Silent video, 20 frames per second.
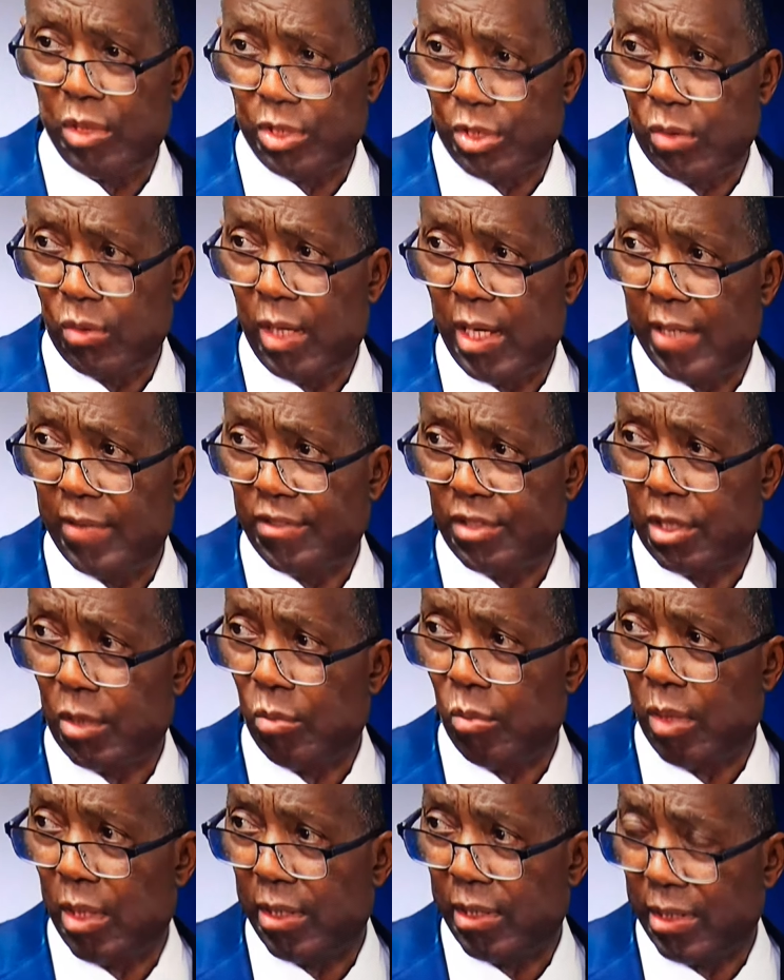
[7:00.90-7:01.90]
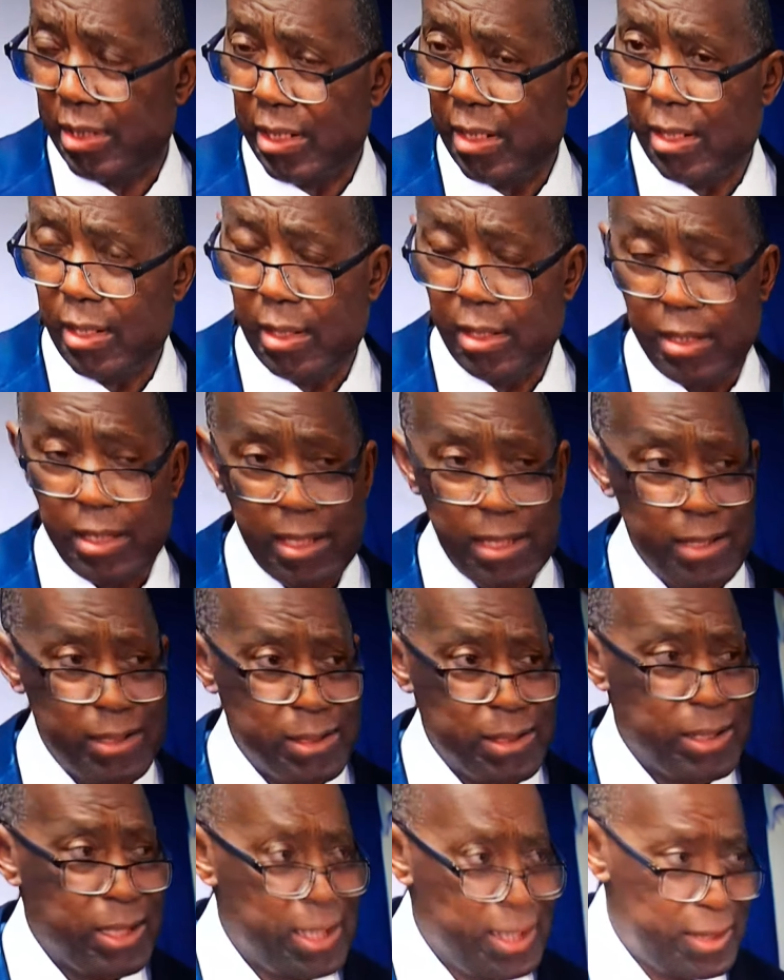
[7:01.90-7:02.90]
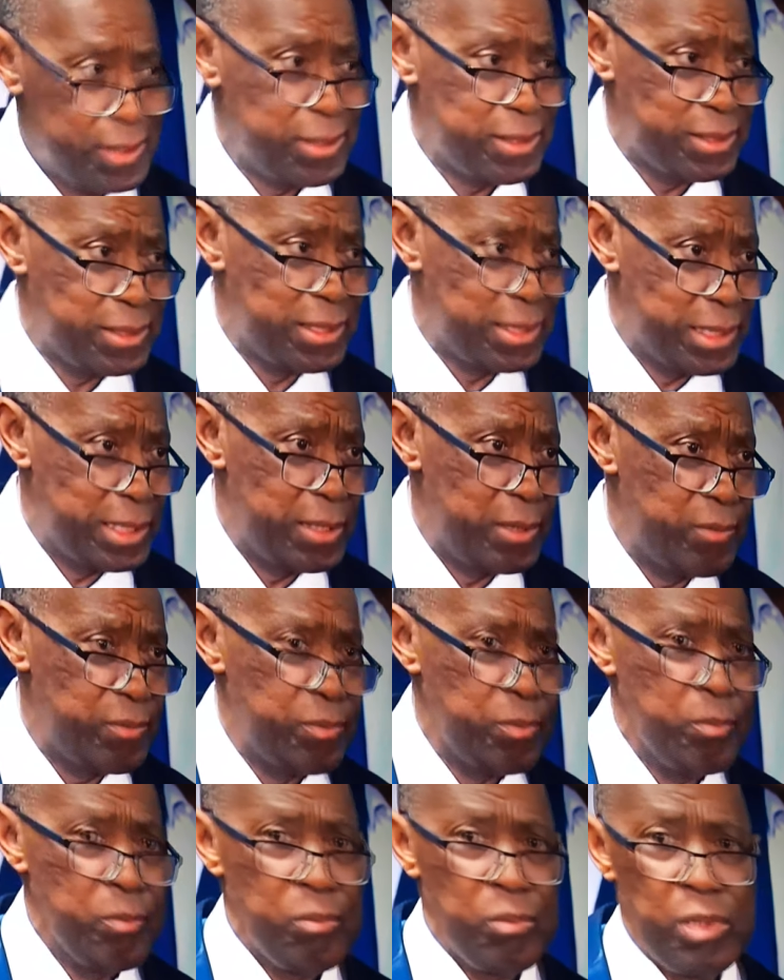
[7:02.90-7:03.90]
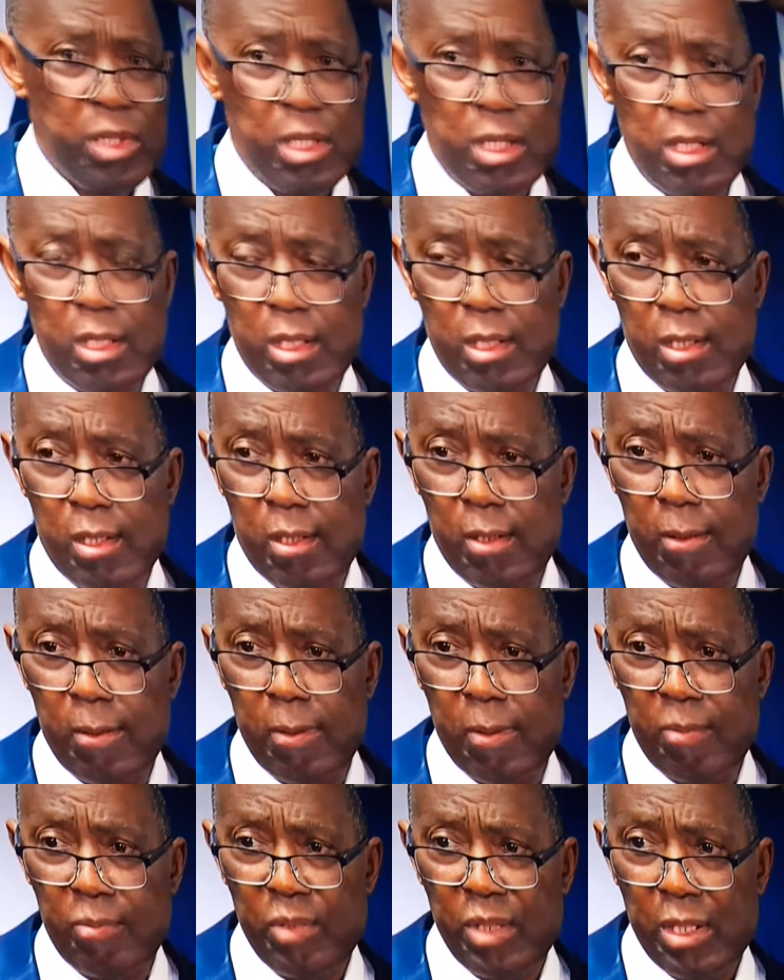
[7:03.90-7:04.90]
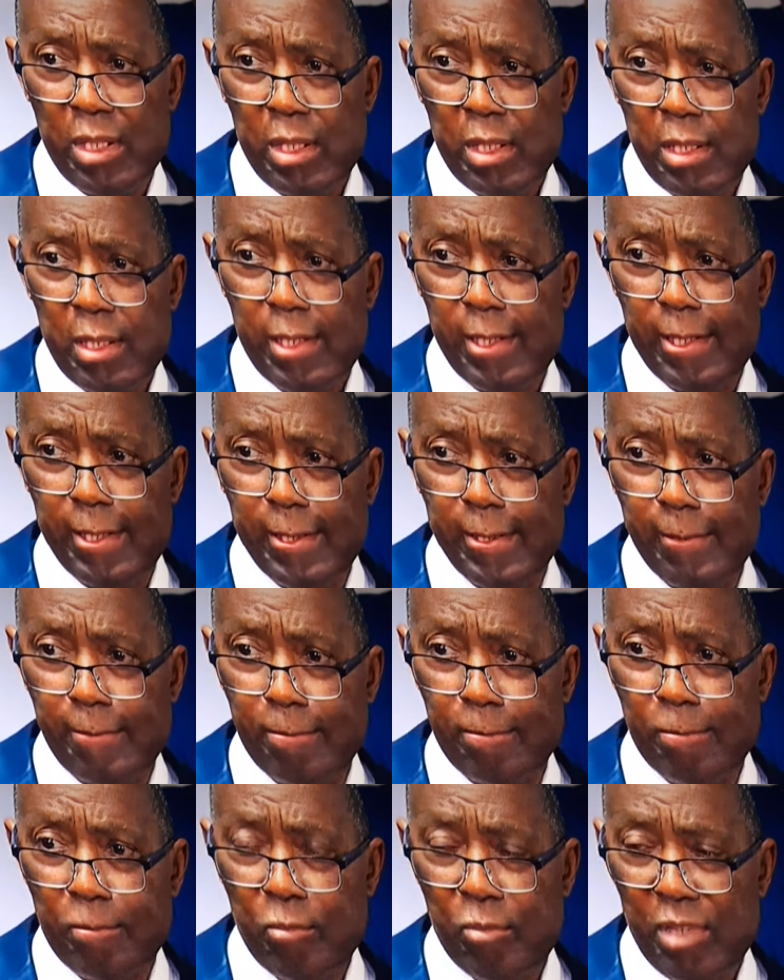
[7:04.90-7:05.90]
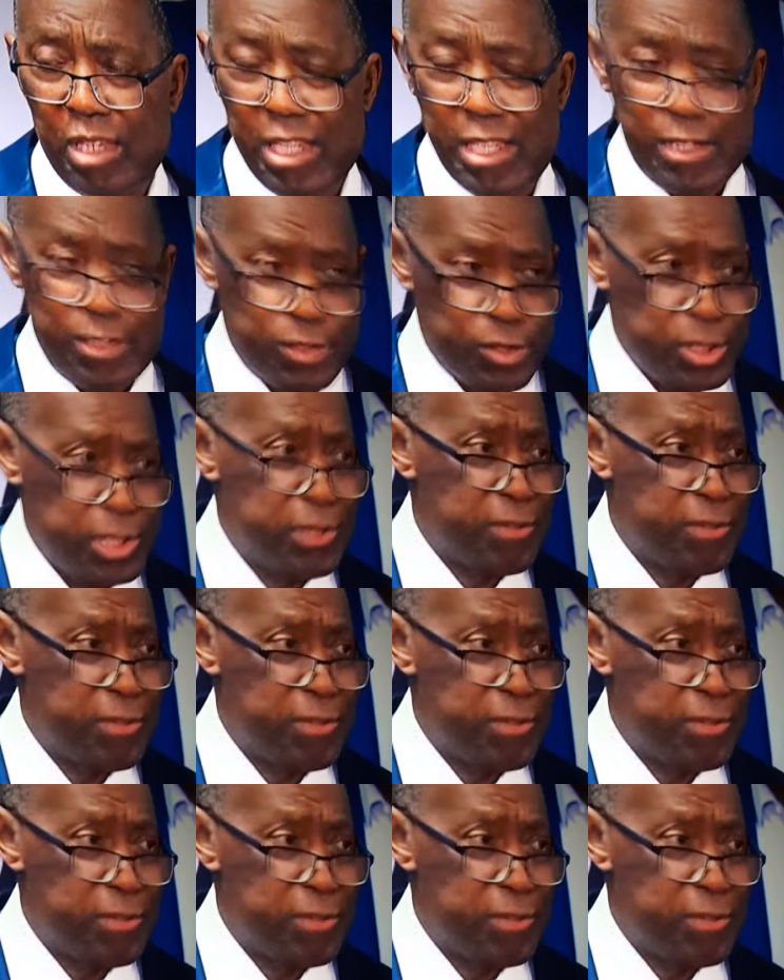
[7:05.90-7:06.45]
we do have someone in custody. It is